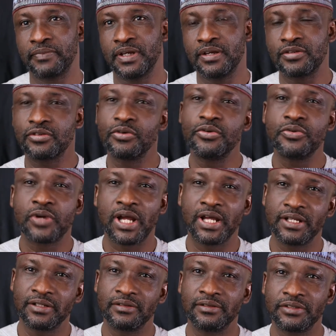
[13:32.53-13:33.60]
So you
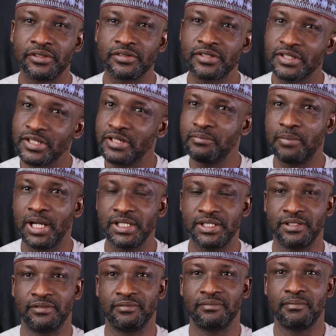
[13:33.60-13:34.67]
can just
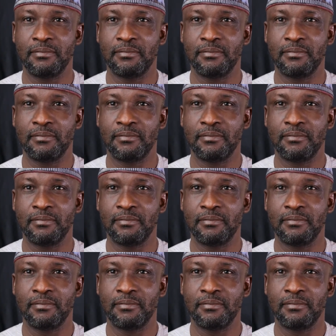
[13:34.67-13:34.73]
imagine